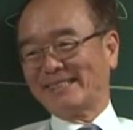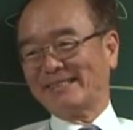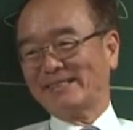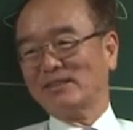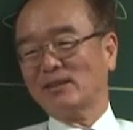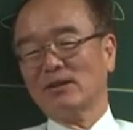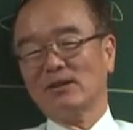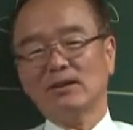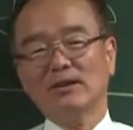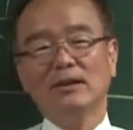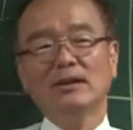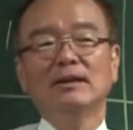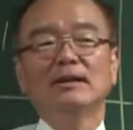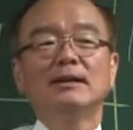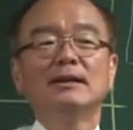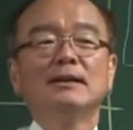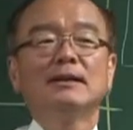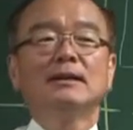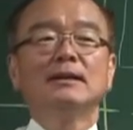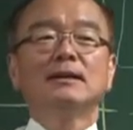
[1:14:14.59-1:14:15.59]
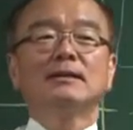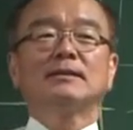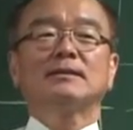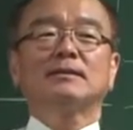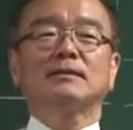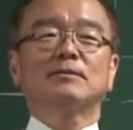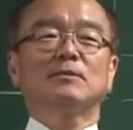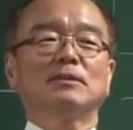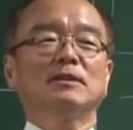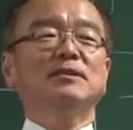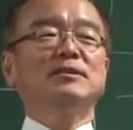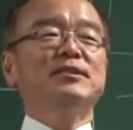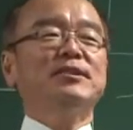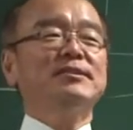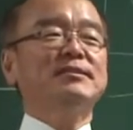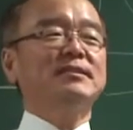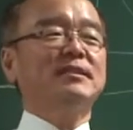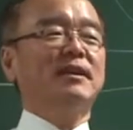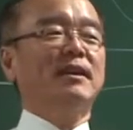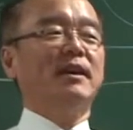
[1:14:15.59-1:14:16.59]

So the interest